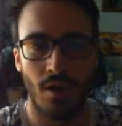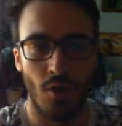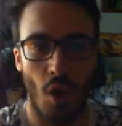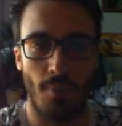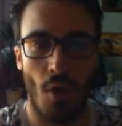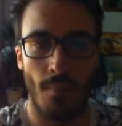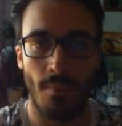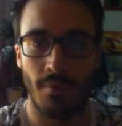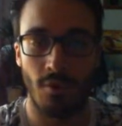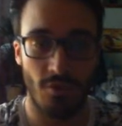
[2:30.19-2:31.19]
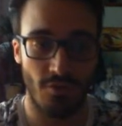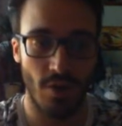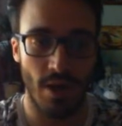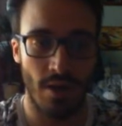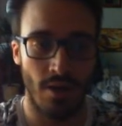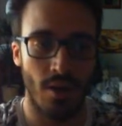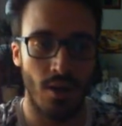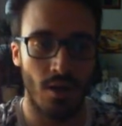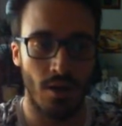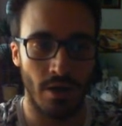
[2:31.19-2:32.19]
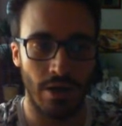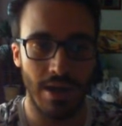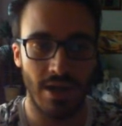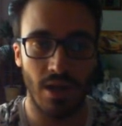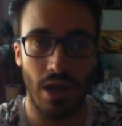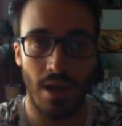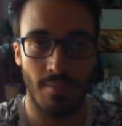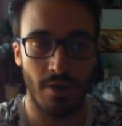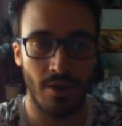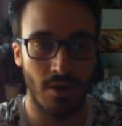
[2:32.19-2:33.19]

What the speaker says: no problem because you can Link climbing